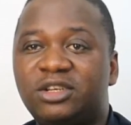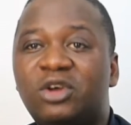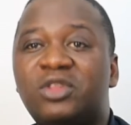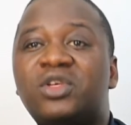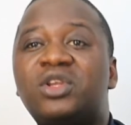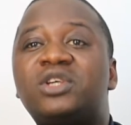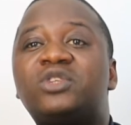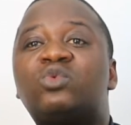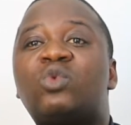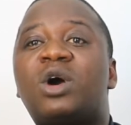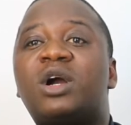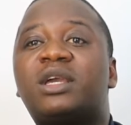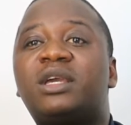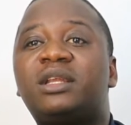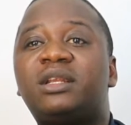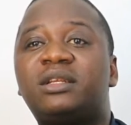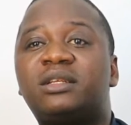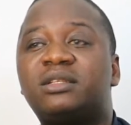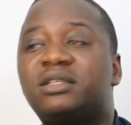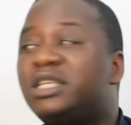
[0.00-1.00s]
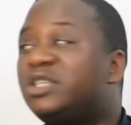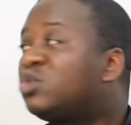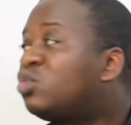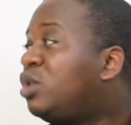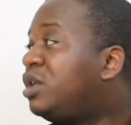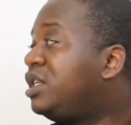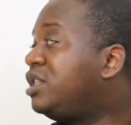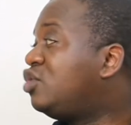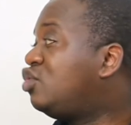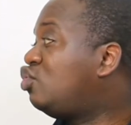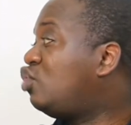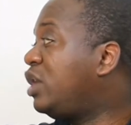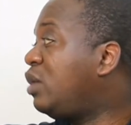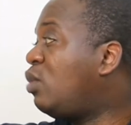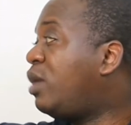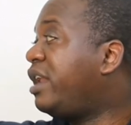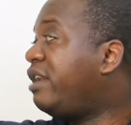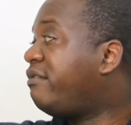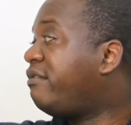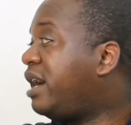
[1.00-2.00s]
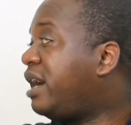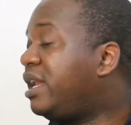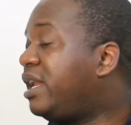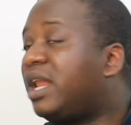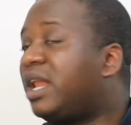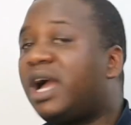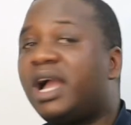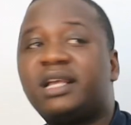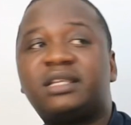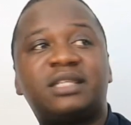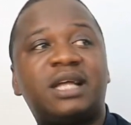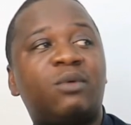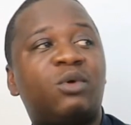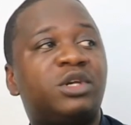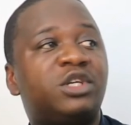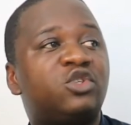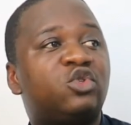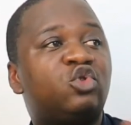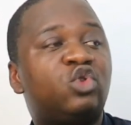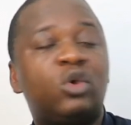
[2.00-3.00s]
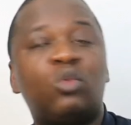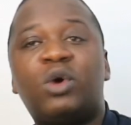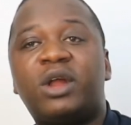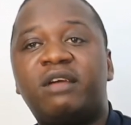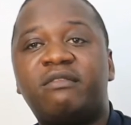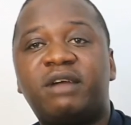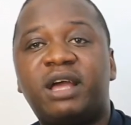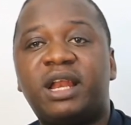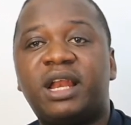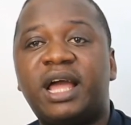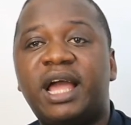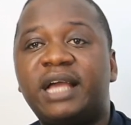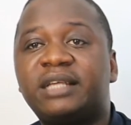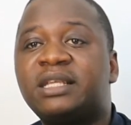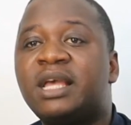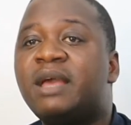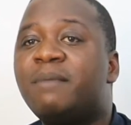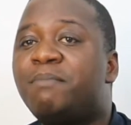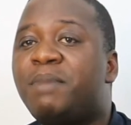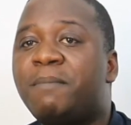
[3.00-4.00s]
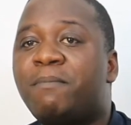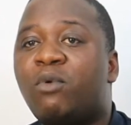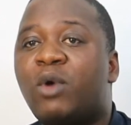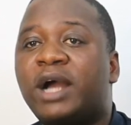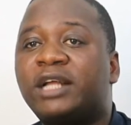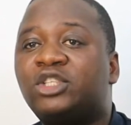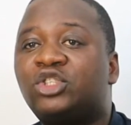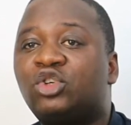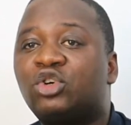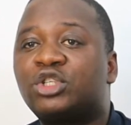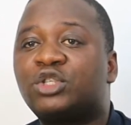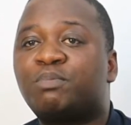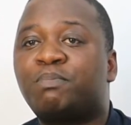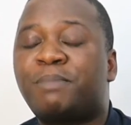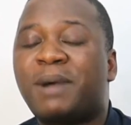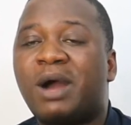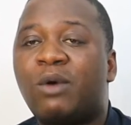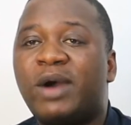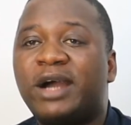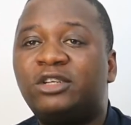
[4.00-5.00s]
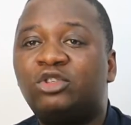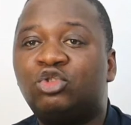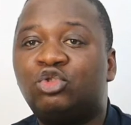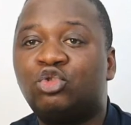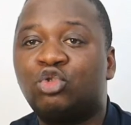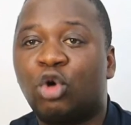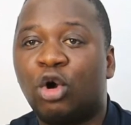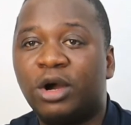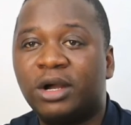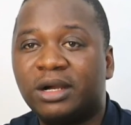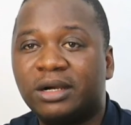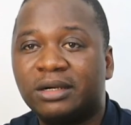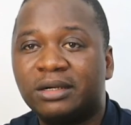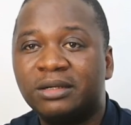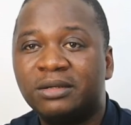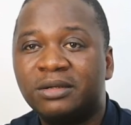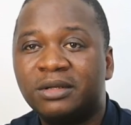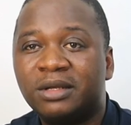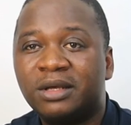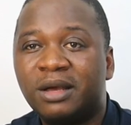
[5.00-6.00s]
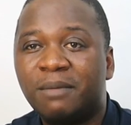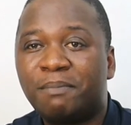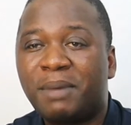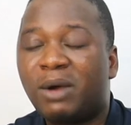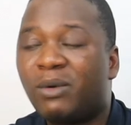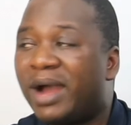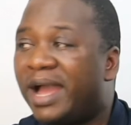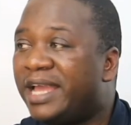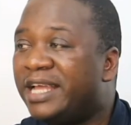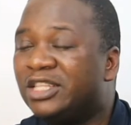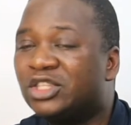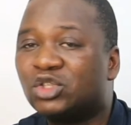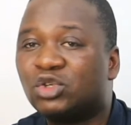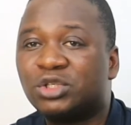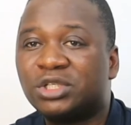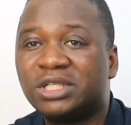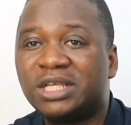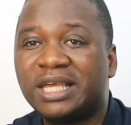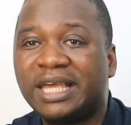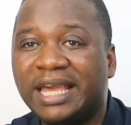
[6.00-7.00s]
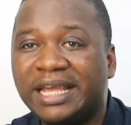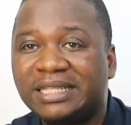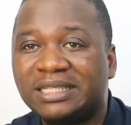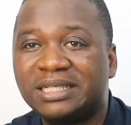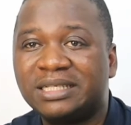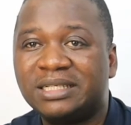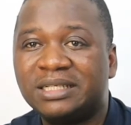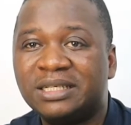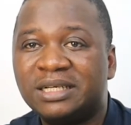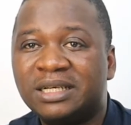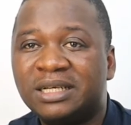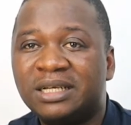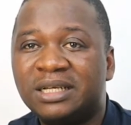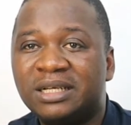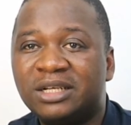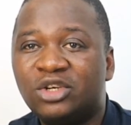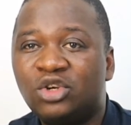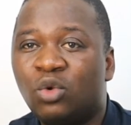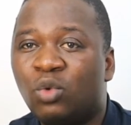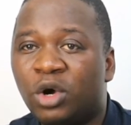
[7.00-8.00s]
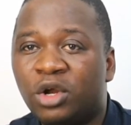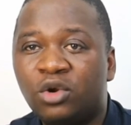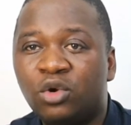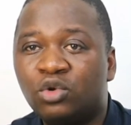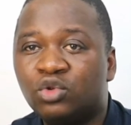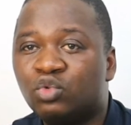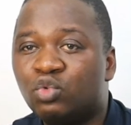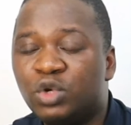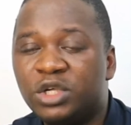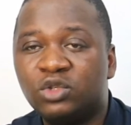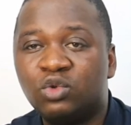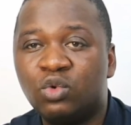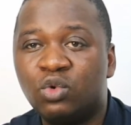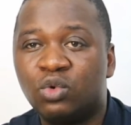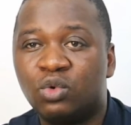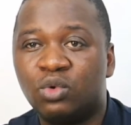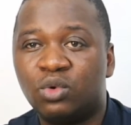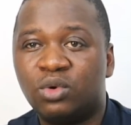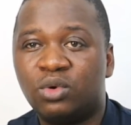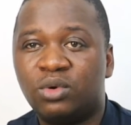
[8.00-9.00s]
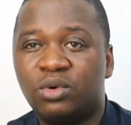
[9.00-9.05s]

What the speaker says: Nothing is working. This one is doing whatever he likes. That one is doing whatever he likes. People are just power drunk, power intoxicated. No one knows who is who.